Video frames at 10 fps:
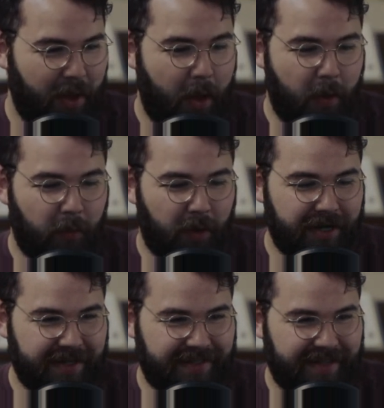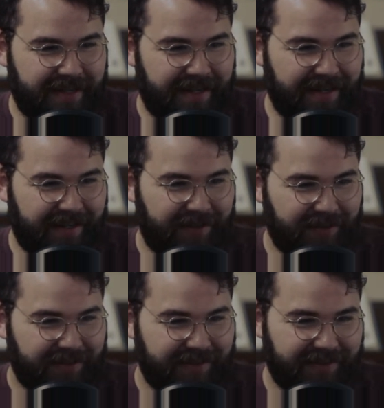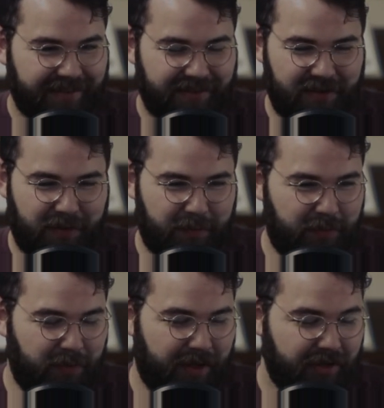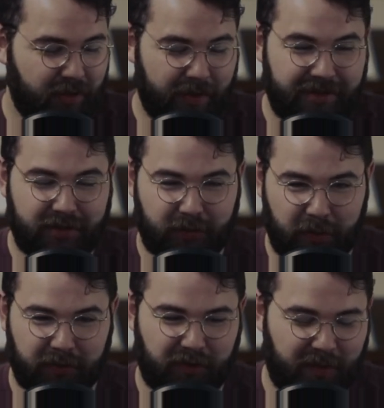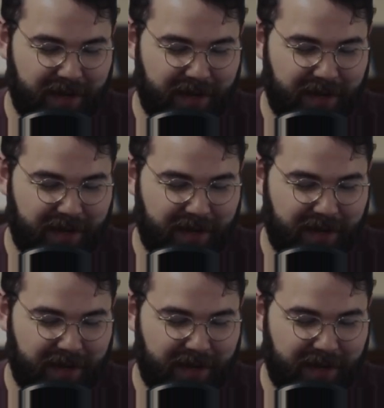what it did. Oh boy, so it just worked for me.